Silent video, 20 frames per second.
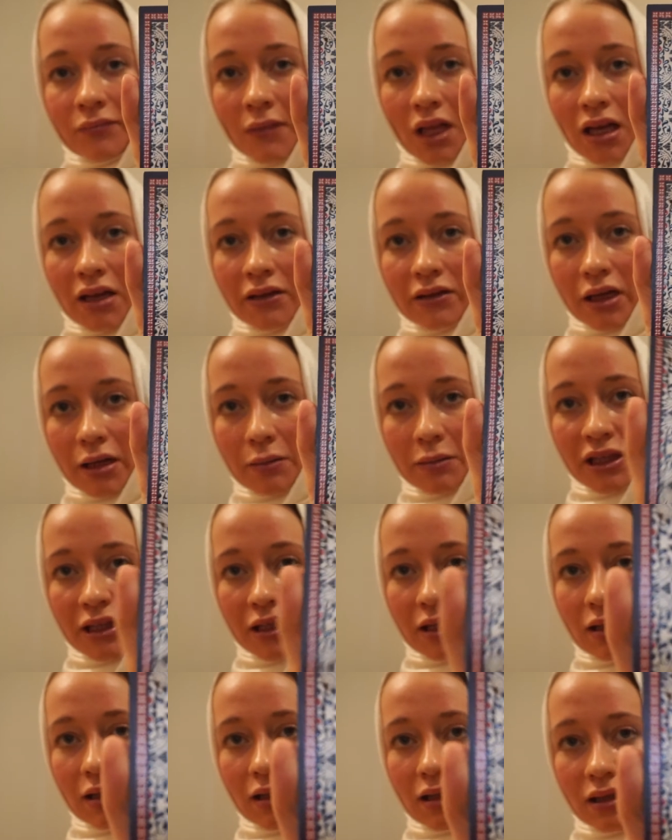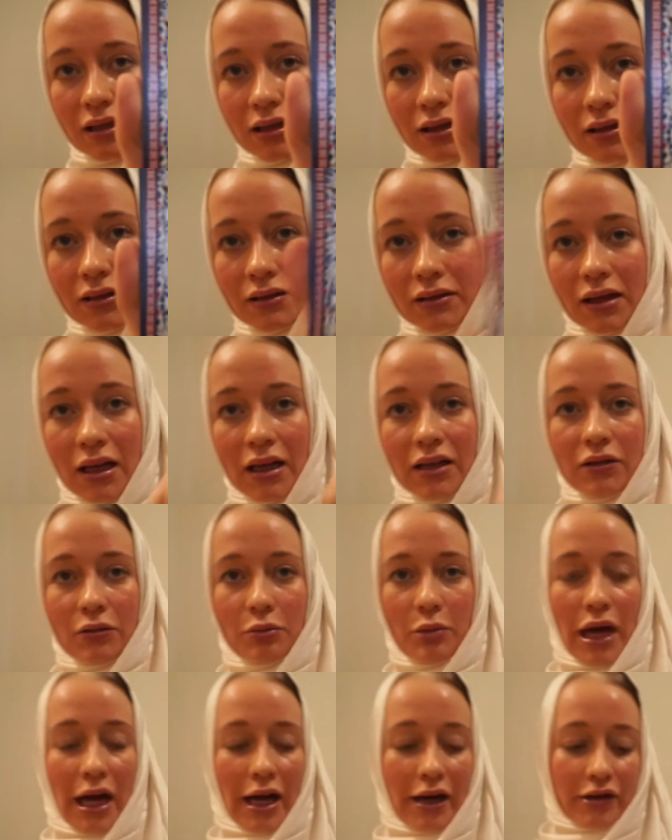Arabic kind of
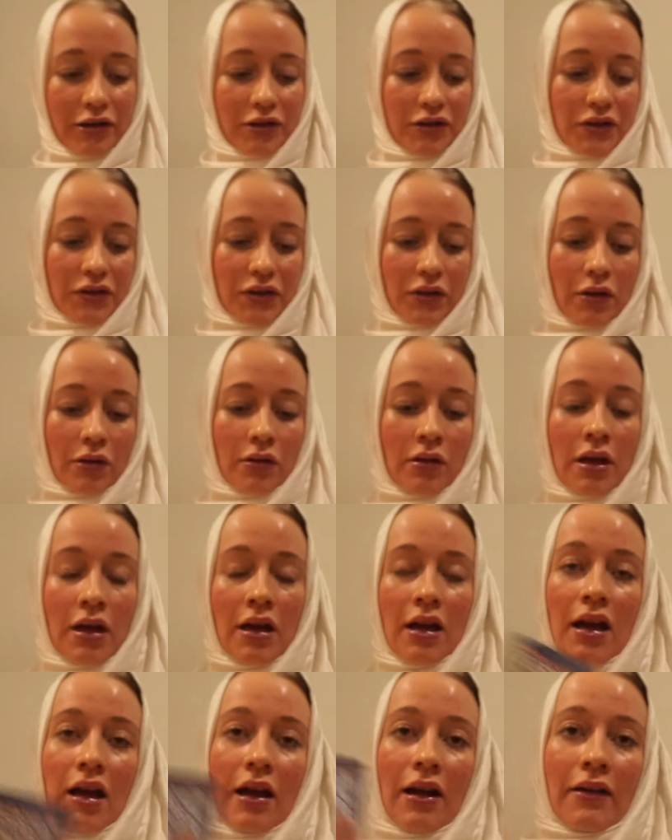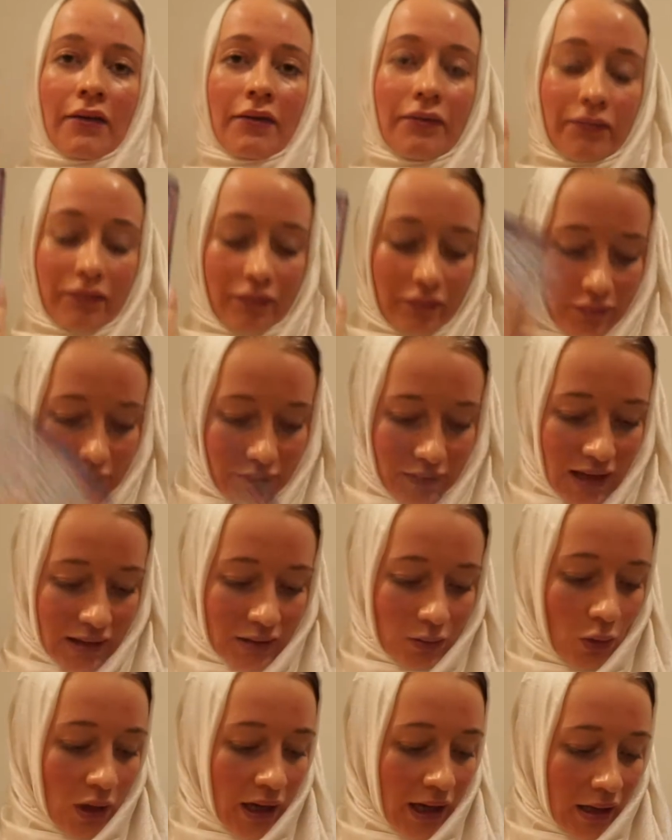patterns. So
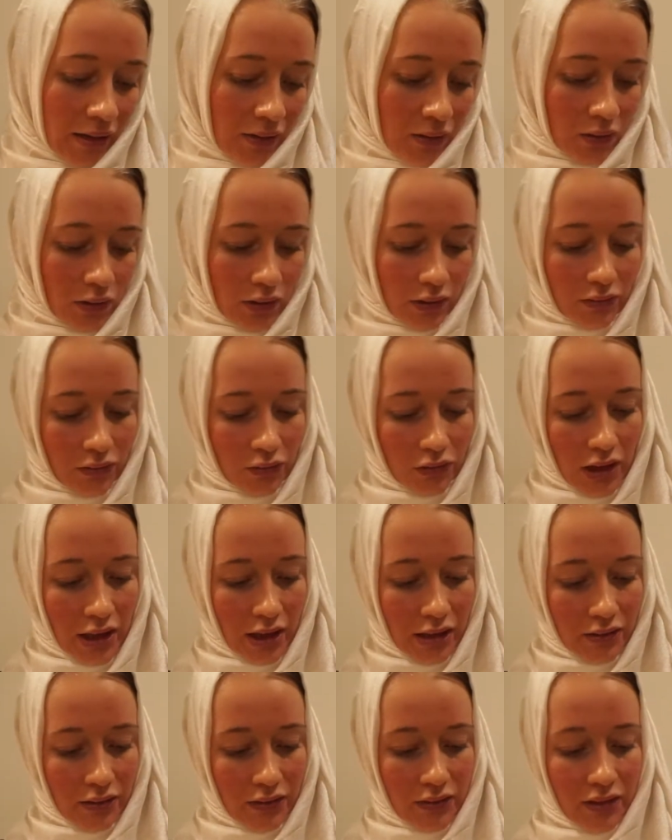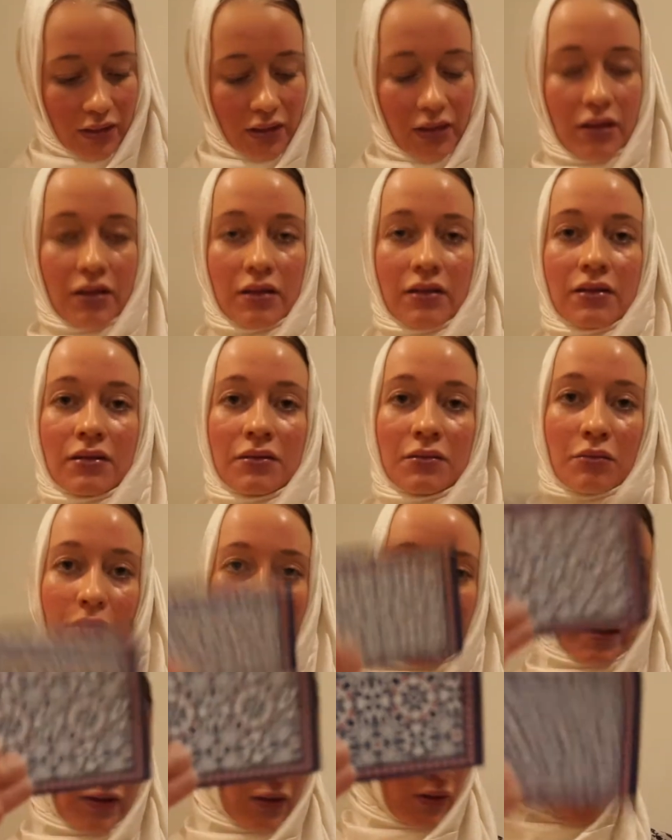that's why I sort of try and
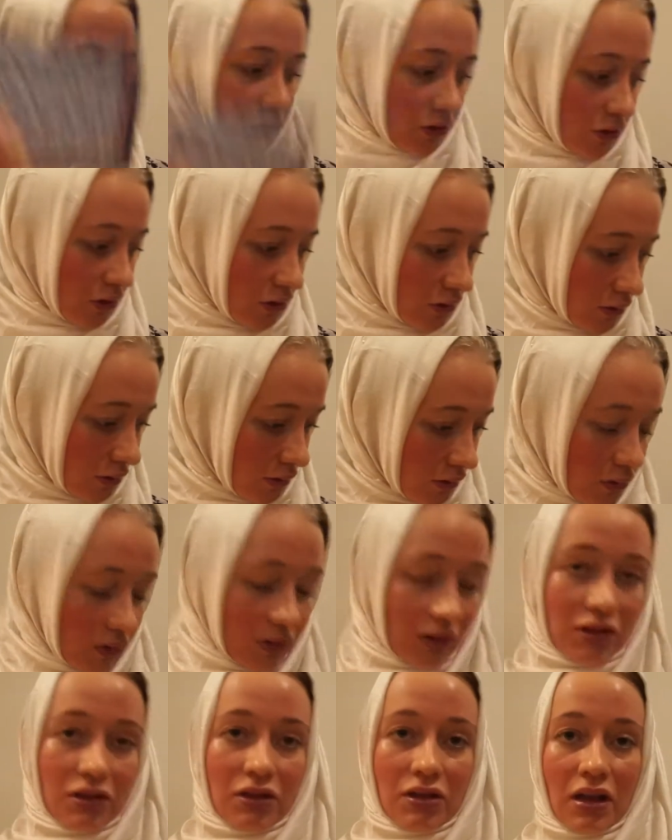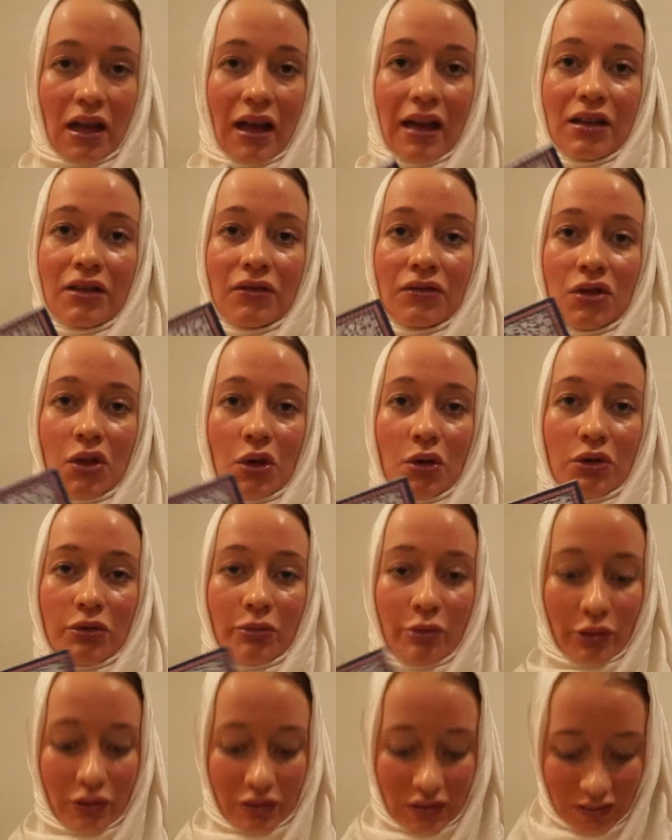buy such kind of
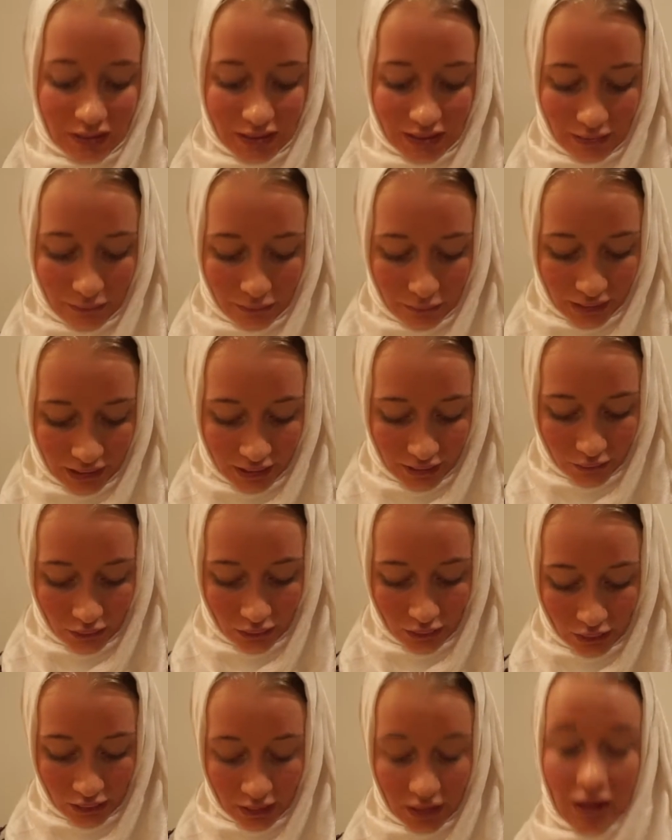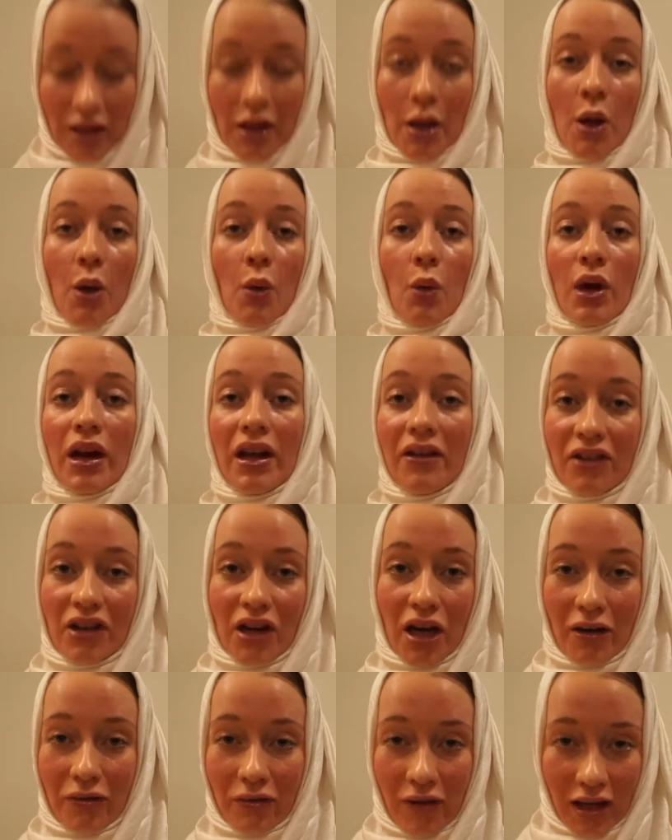notebooks and stuff whenever
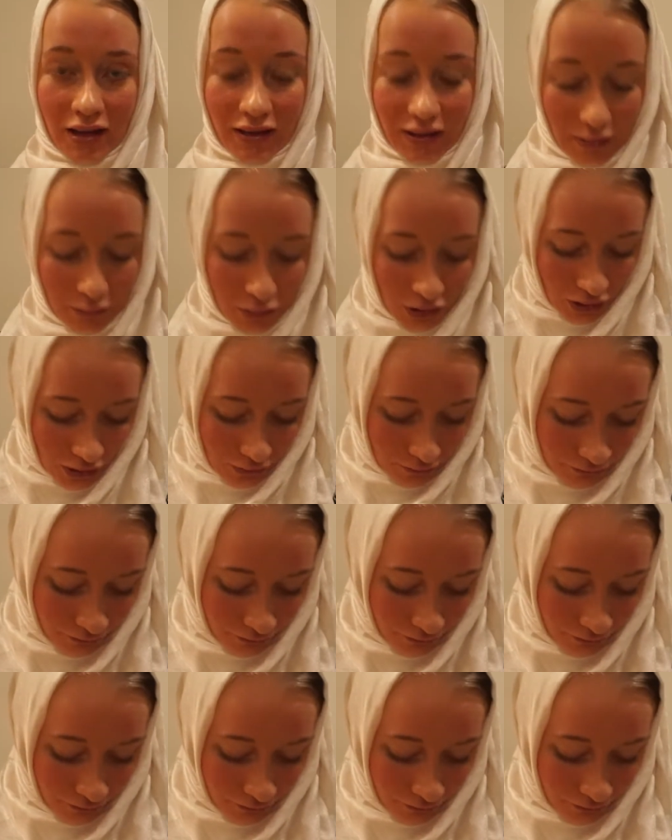I find them, you know.